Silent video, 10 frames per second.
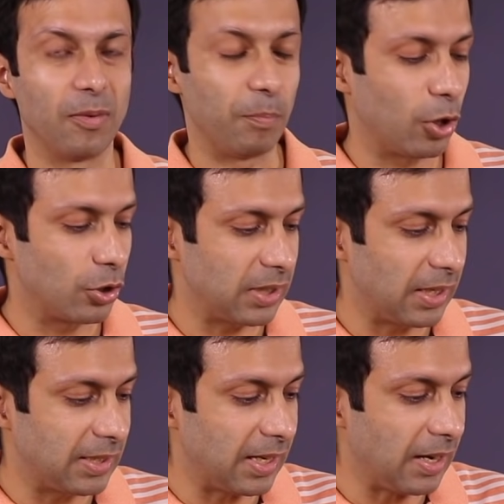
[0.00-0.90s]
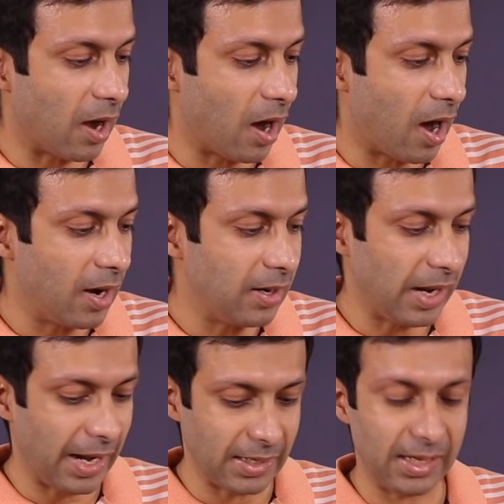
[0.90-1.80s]
because it's an
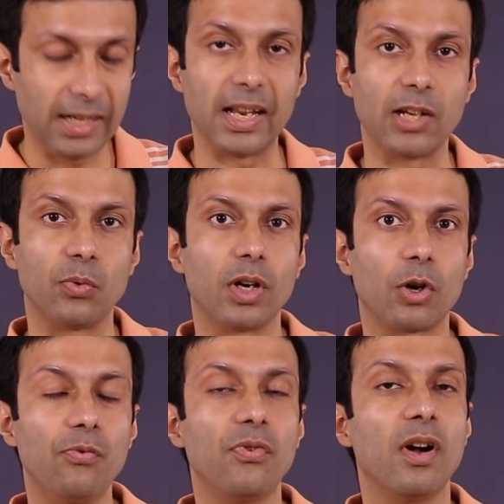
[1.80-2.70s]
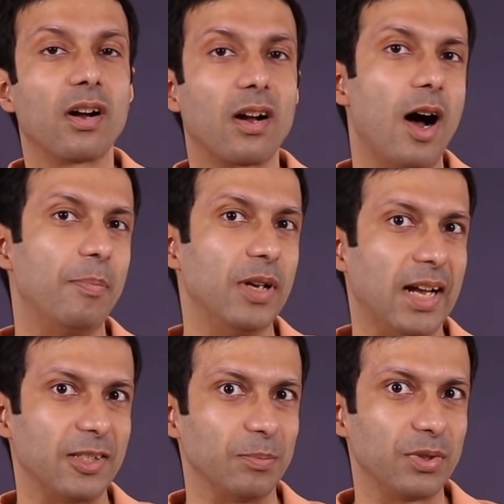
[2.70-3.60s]
unending network of carbon
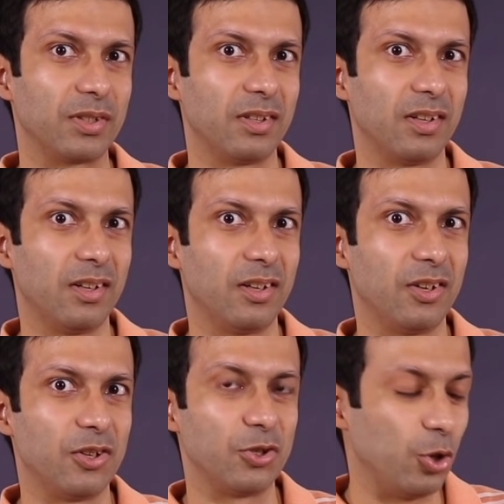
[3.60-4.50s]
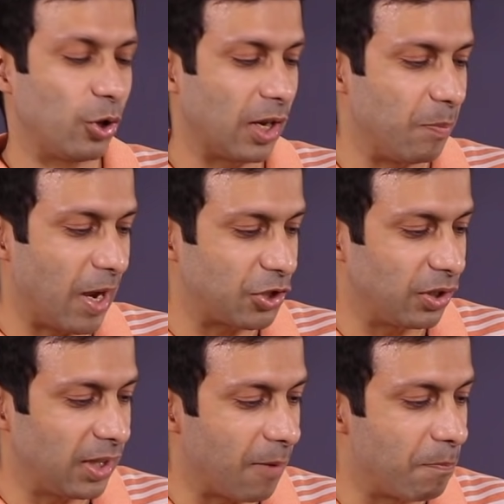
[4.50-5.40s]
atoms. So you can
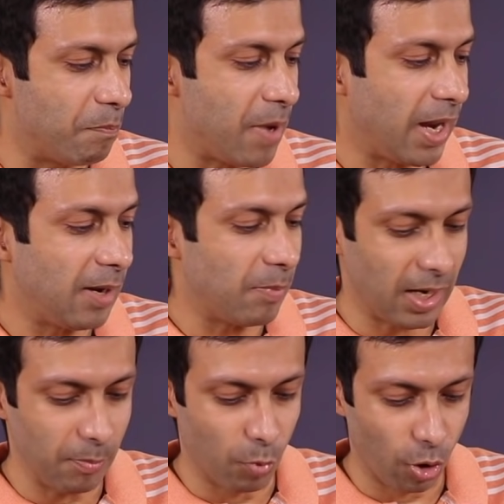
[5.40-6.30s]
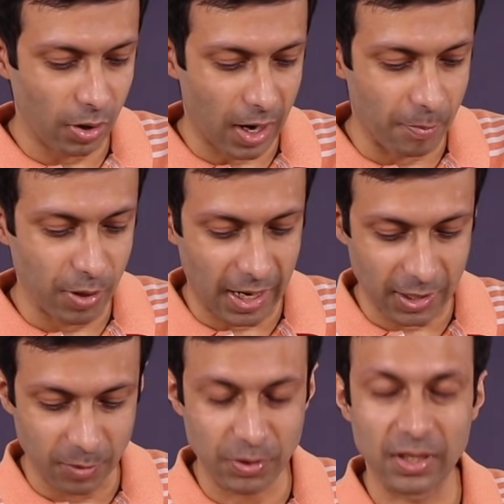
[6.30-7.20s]
imagine there are many, many more carbon
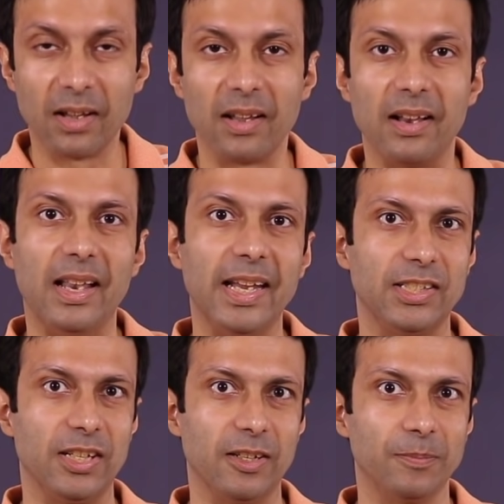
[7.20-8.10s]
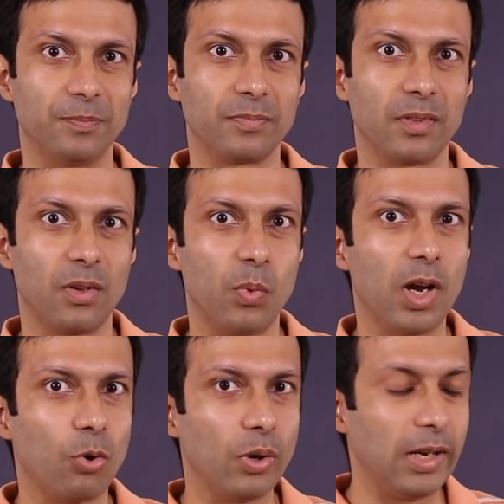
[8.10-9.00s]
atoms linked here. We
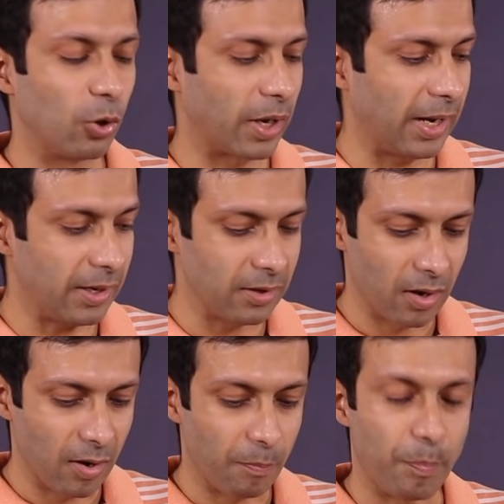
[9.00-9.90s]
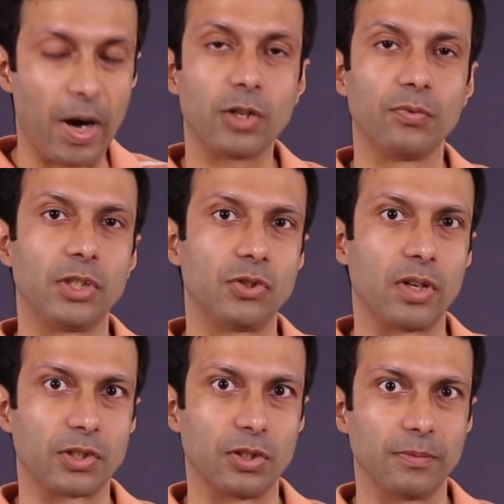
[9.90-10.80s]
are only looking at part of the
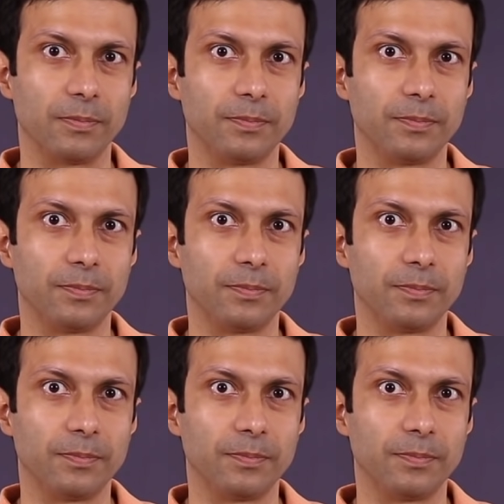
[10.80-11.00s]
structure.